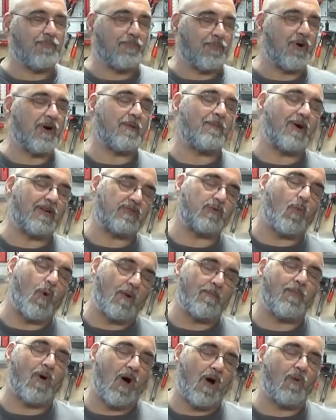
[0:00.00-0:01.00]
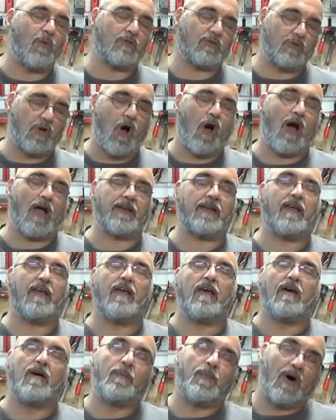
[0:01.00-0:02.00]
pretty much one bar was gone.
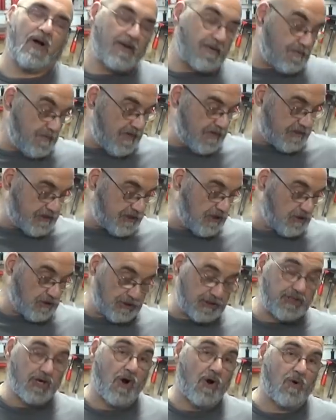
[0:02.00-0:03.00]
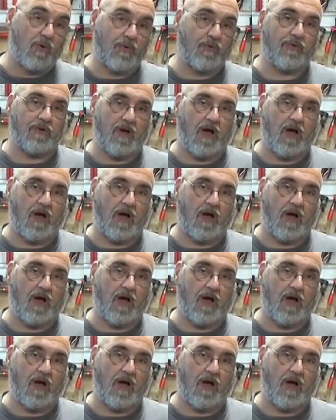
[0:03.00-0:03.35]
But it still showed